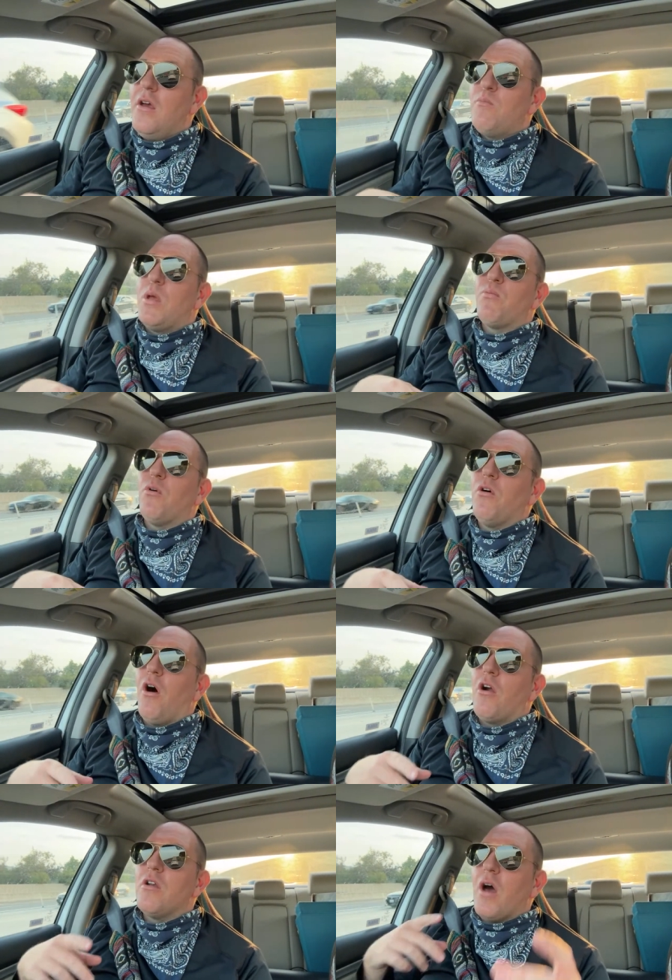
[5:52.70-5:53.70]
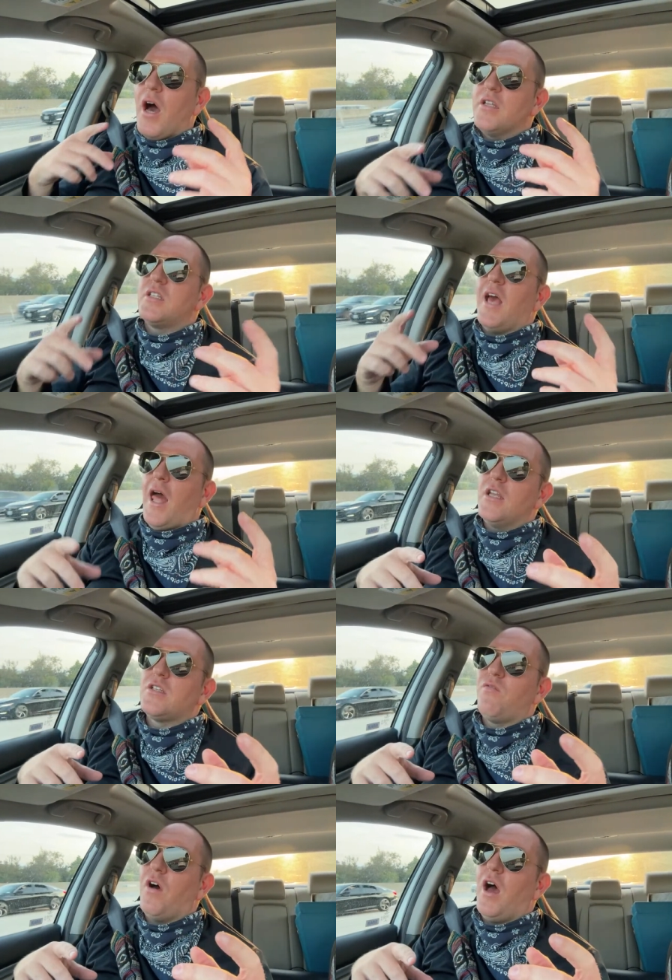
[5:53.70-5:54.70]
people are not
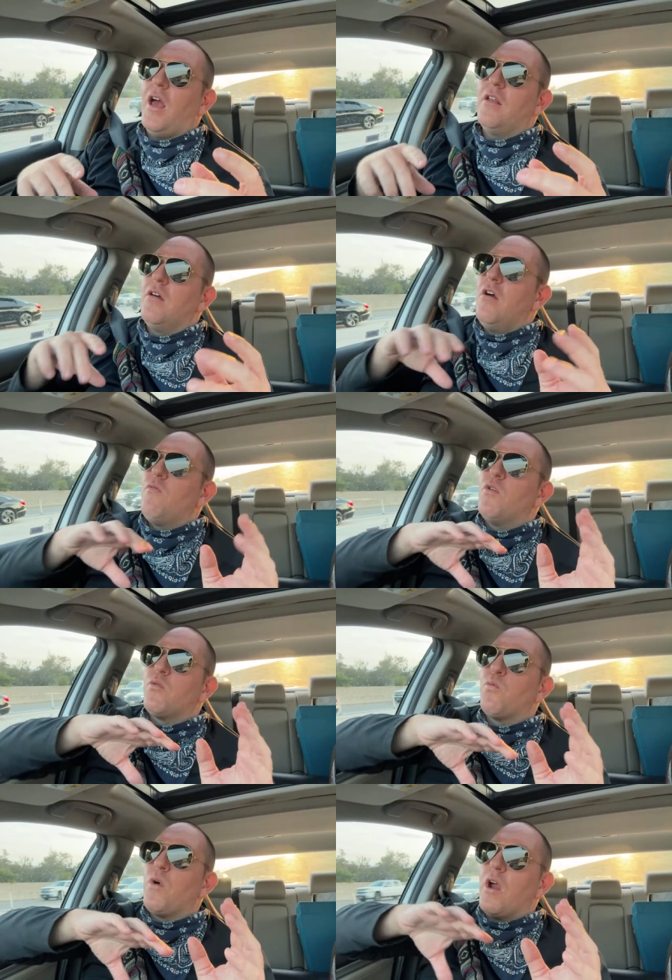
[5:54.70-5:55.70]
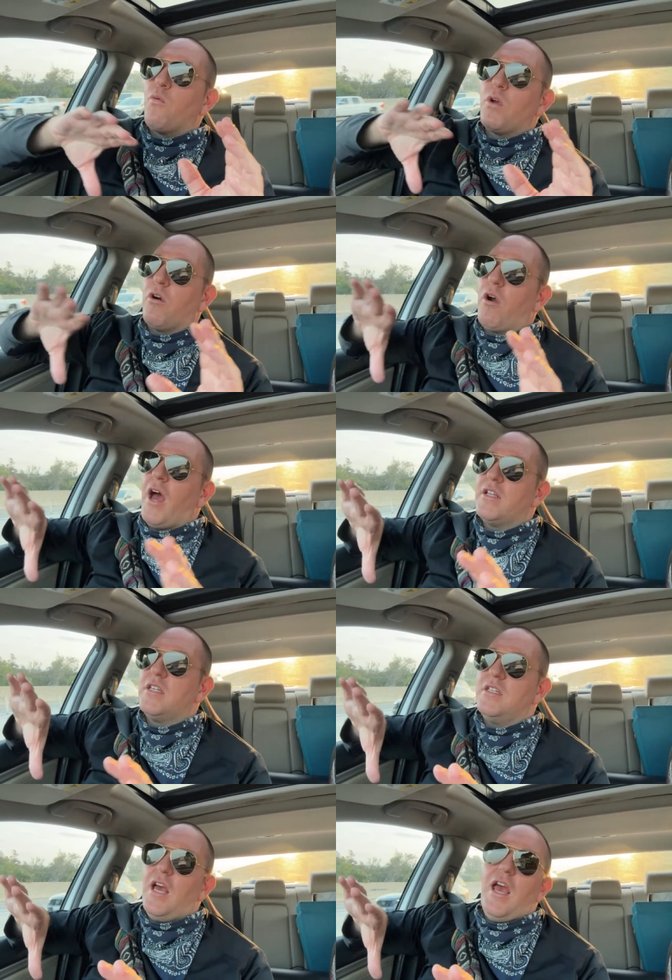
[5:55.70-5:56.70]
satisfied with where we are at
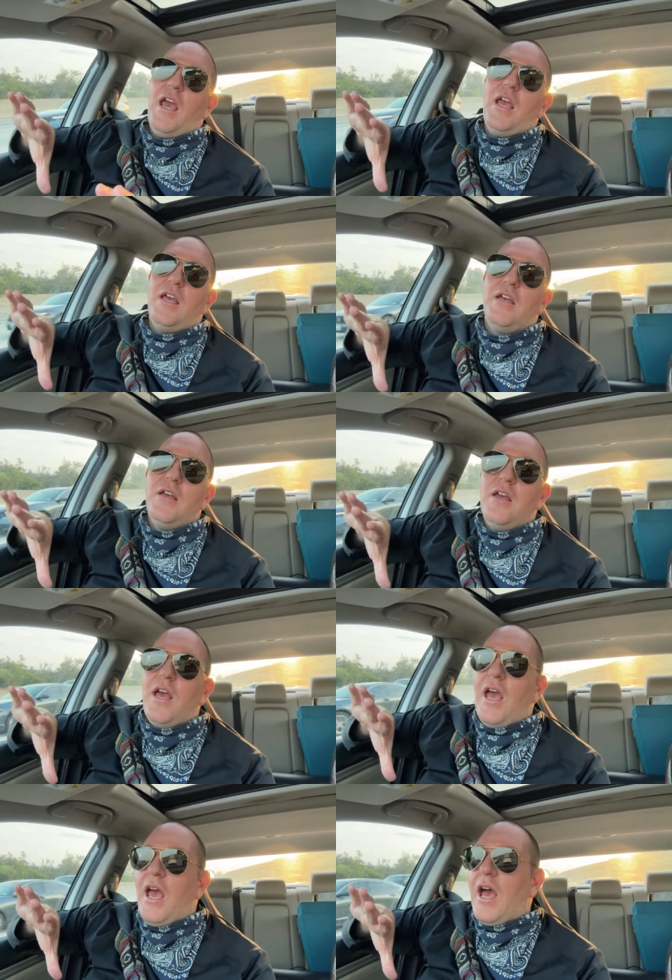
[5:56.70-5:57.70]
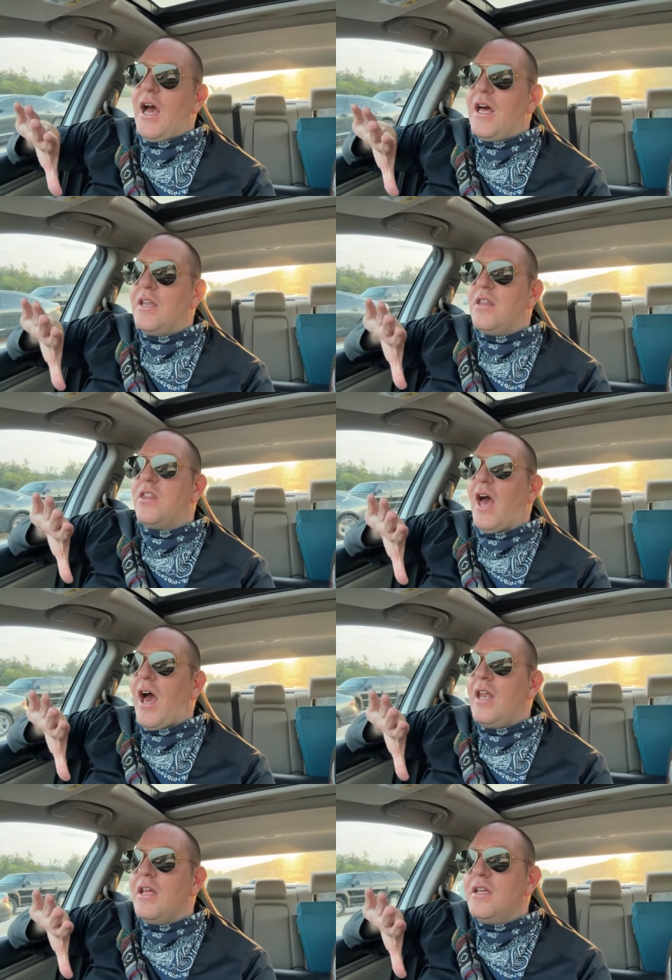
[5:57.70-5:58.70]
today. And
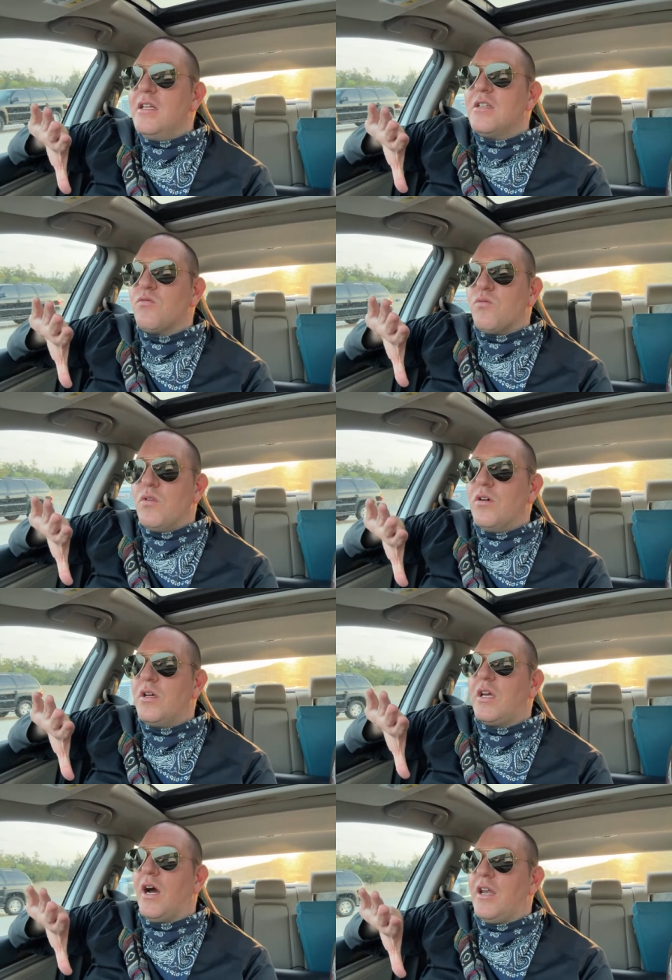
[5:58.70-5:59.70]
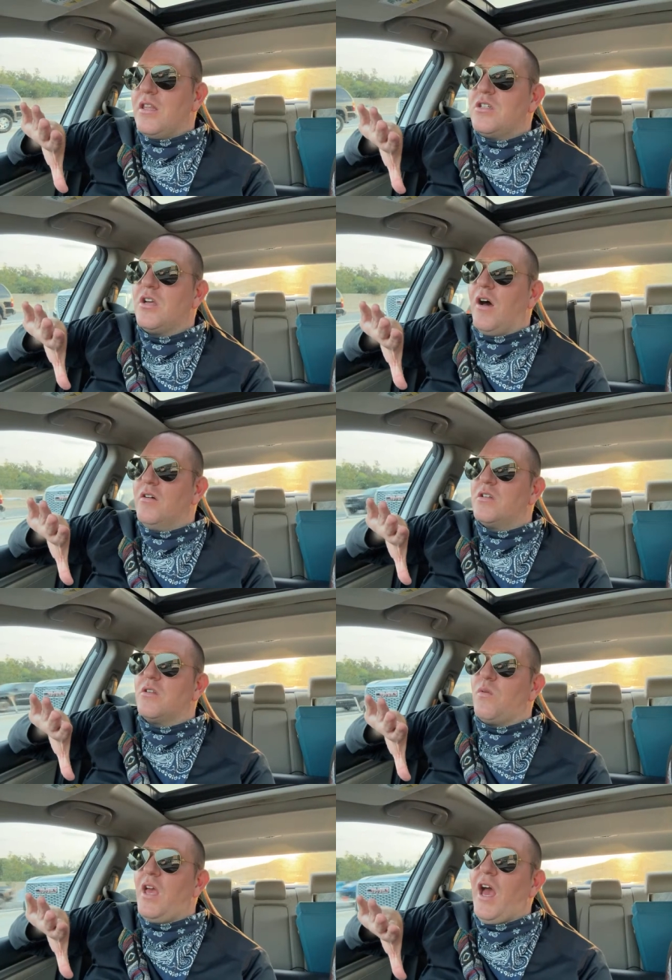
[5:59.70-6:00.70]
that is really kind of the challenge
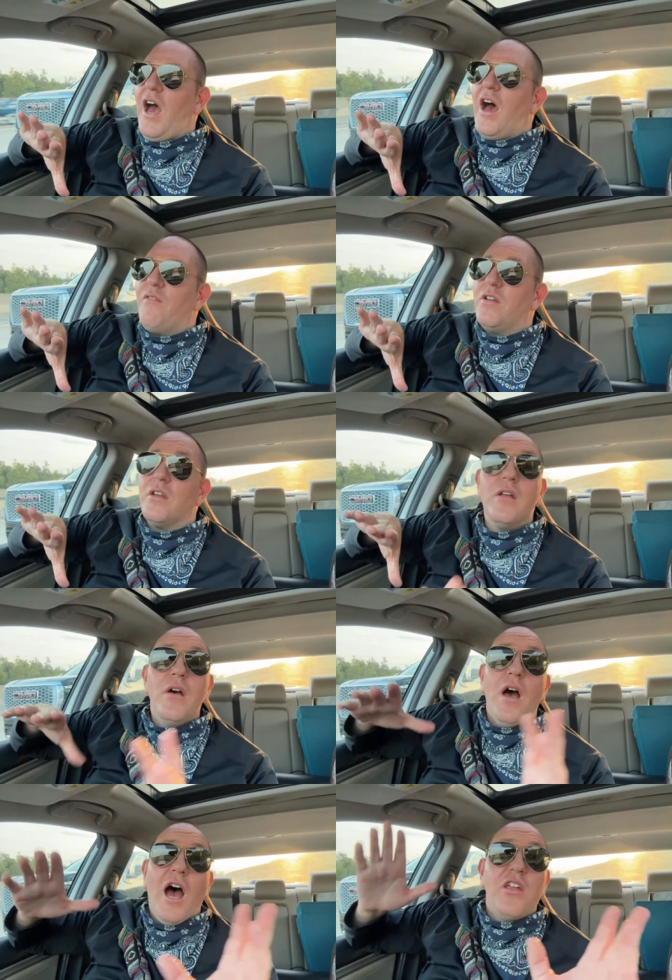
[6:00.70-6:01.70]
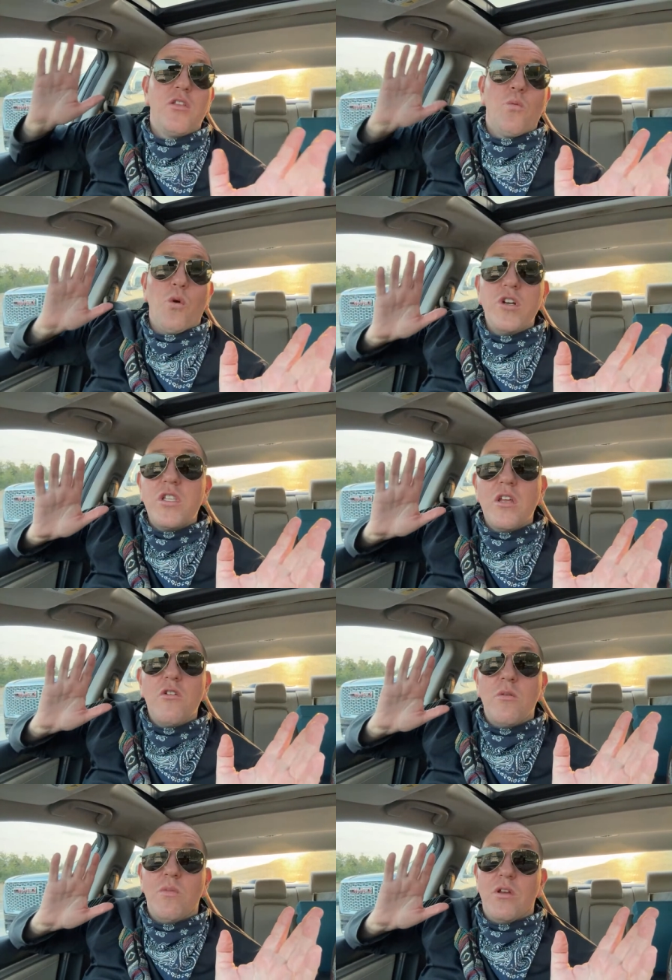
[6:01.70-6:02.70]
that we have. And I think the worst thing you
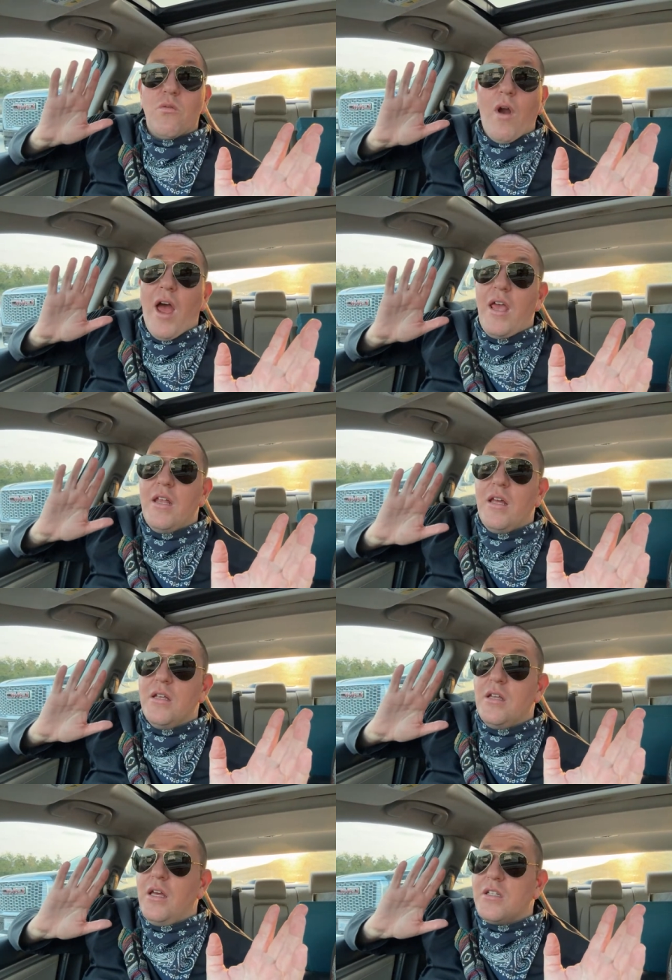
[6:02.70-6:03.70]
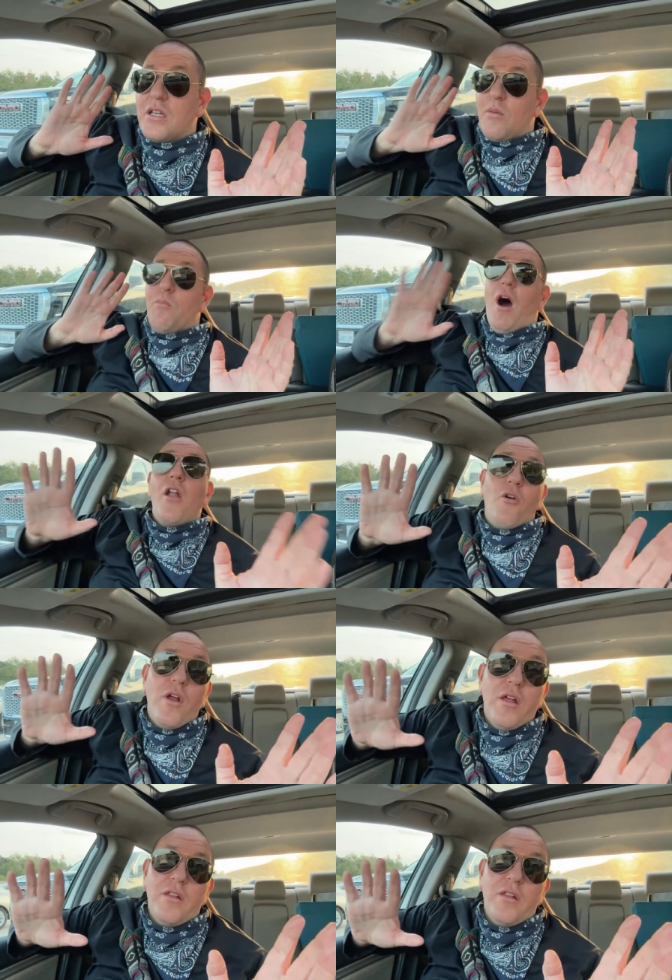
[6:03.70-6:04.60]
can be, right, is like a moderate.